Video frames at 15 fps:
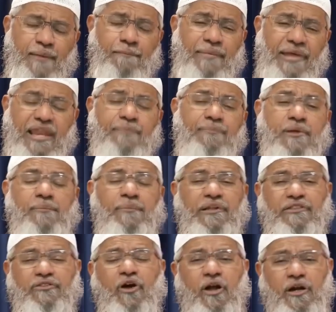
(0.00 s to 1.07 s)
many people
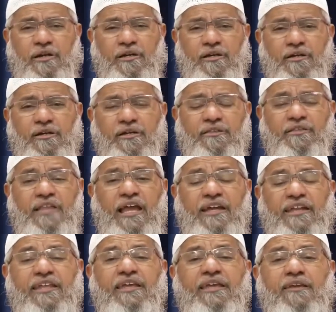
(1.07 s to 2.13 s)
thought
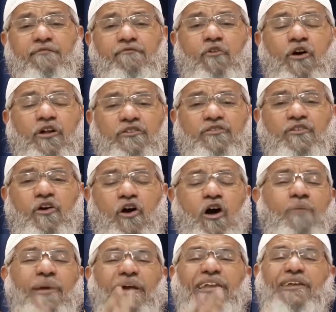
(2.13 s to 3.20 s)
that he was
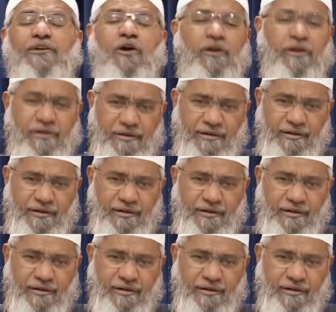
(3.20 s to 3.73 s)
Almighty God.